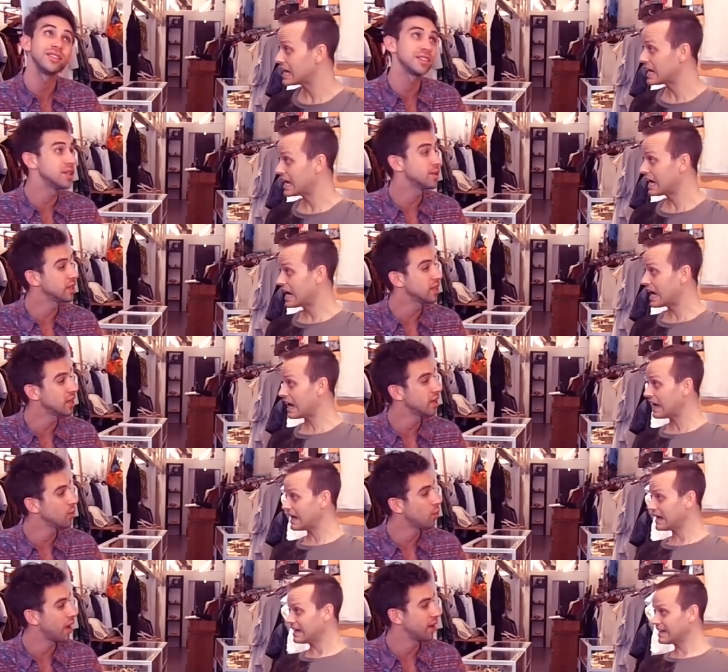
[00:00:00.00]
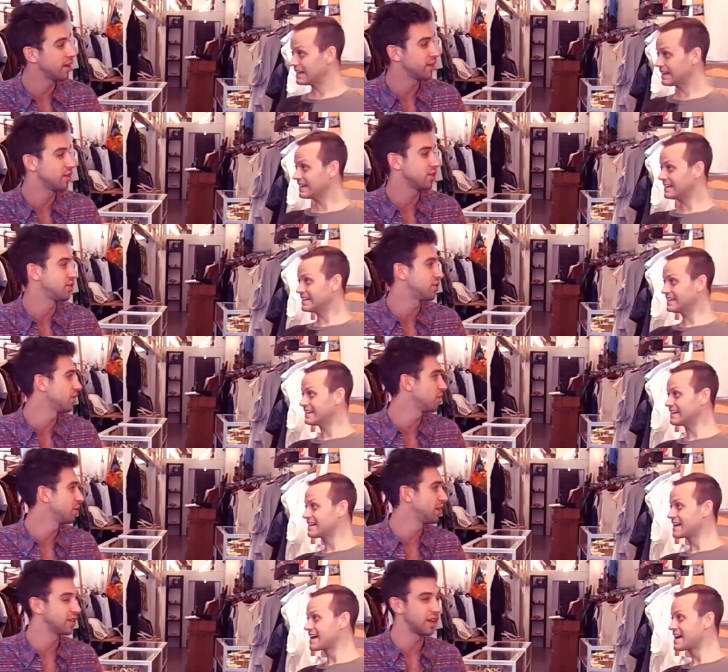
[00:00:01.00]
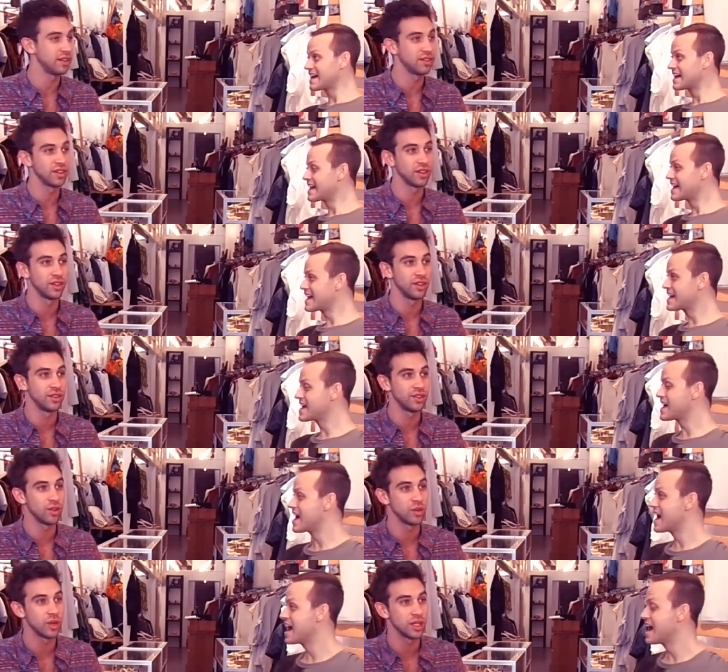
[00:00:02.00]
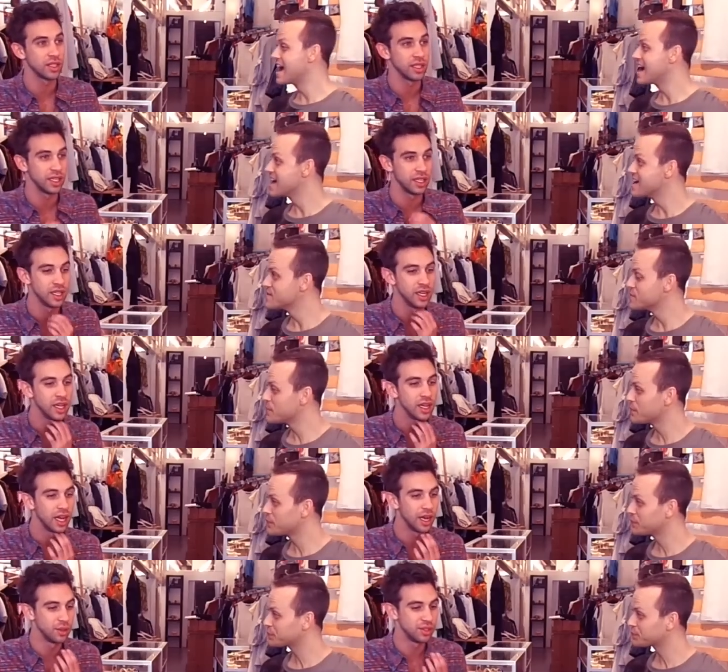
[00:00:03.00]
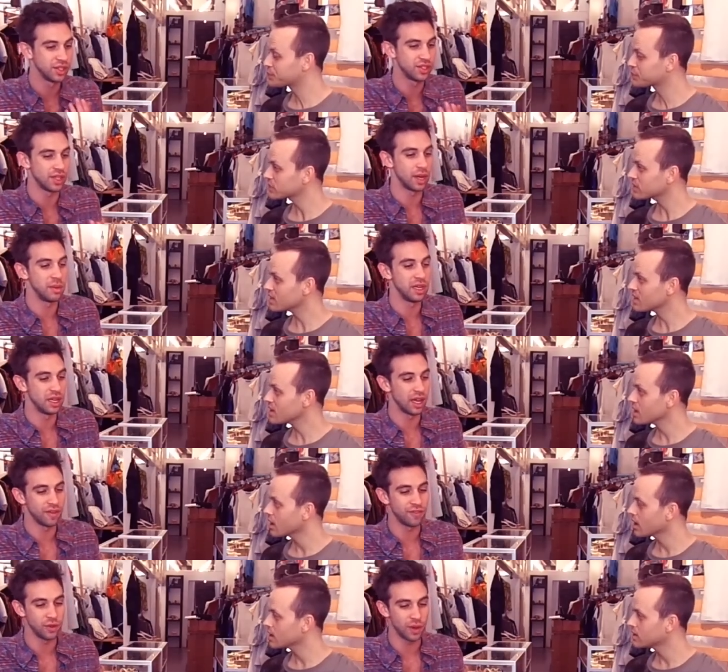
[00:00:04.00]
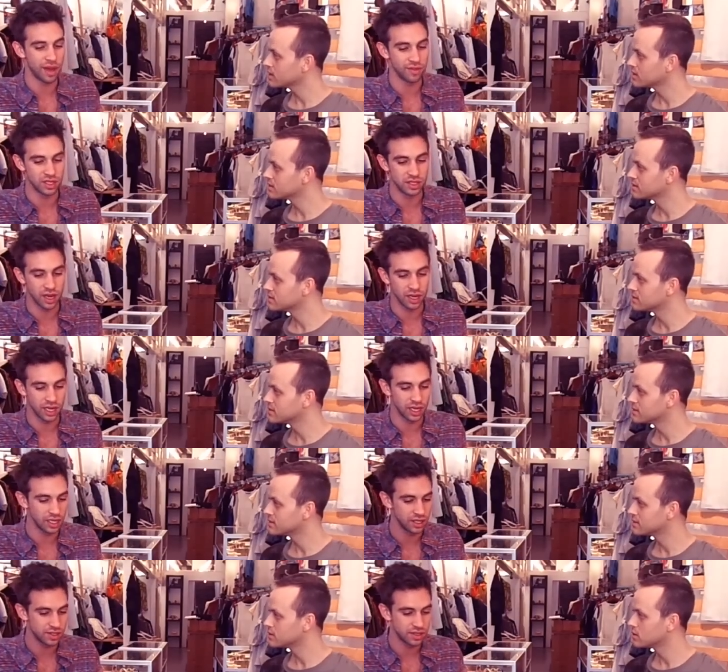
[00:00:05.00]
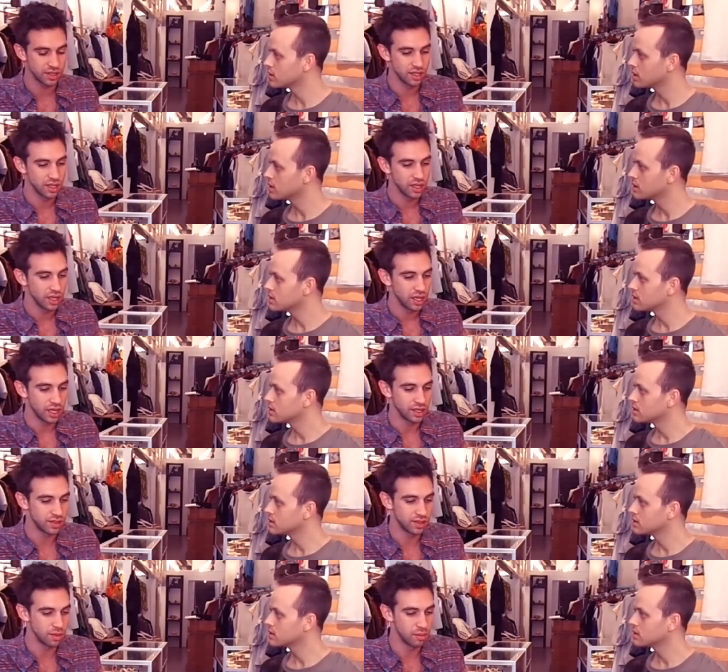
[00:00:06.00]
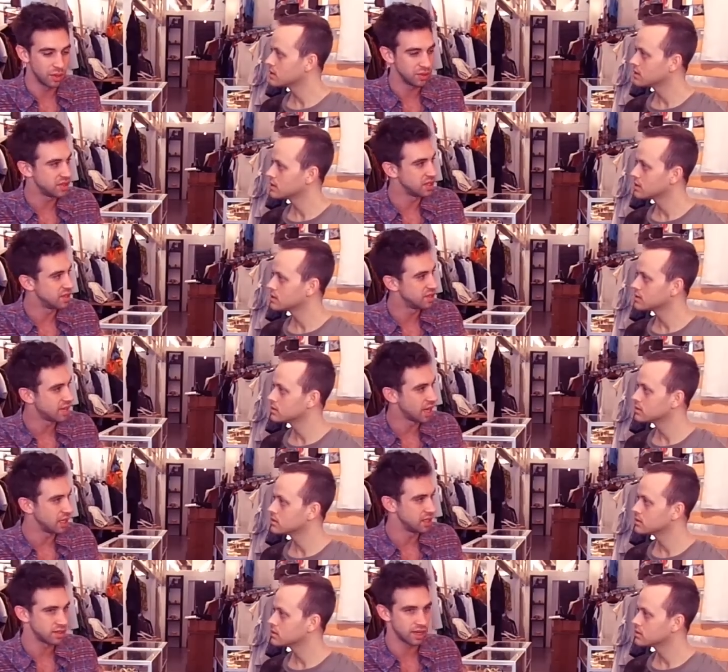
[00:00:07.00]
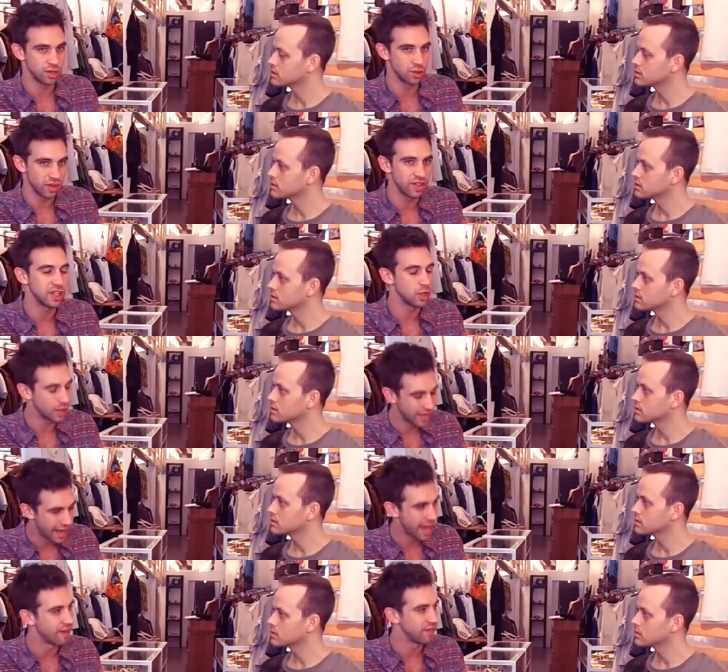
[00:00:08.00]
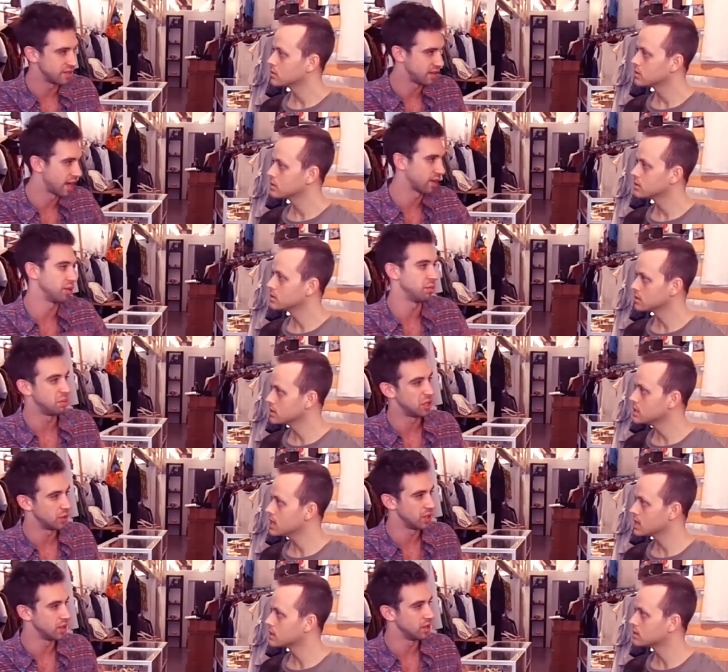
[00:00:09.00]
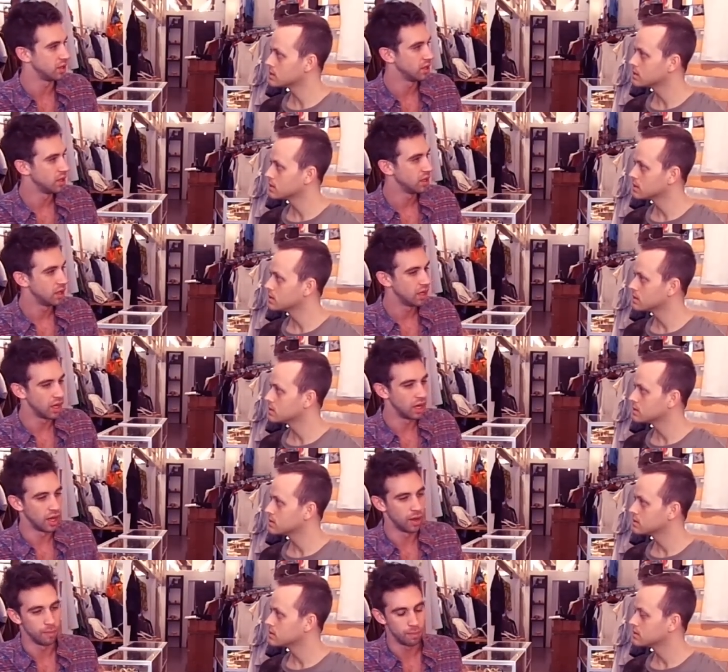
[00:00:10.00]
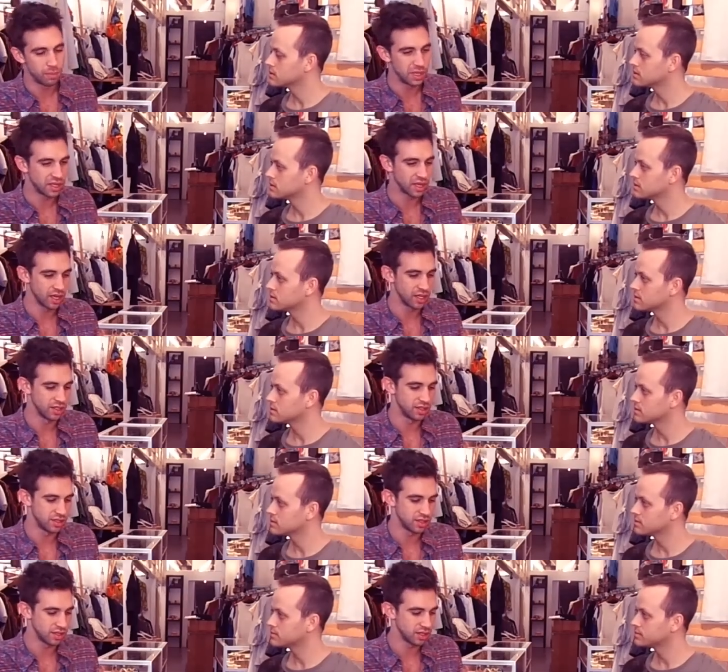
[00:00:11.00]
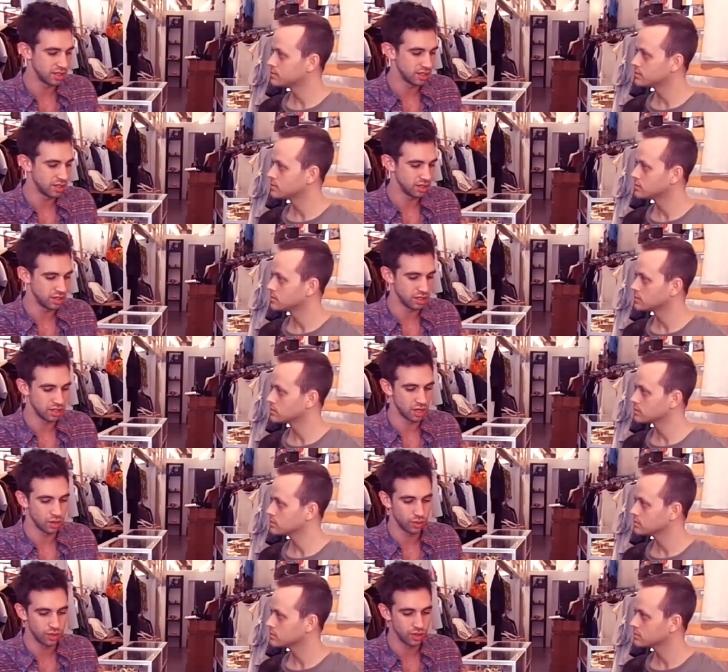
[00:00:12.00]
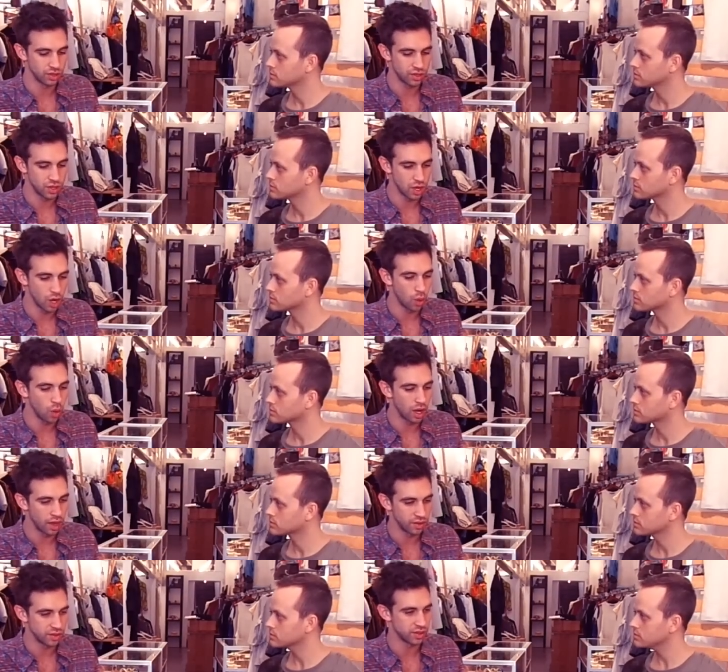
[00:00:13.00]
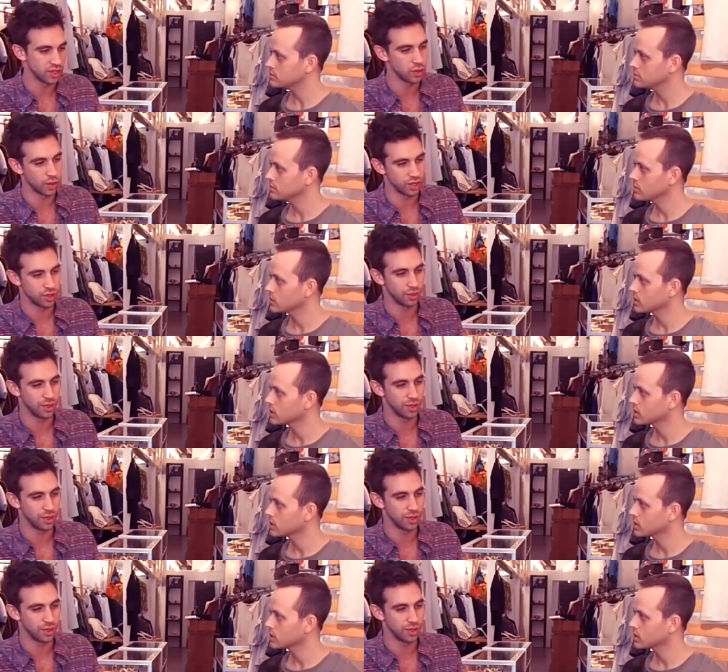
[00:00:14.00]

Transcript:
Speaker 1: is going on? Why are there so many lines to learn so quickly?" And it was just, I mean, if you haven't done it, it's it's the most insane schedule I think you can have as an actor. Period. Yeah. Um, because y- you know, there's no other situation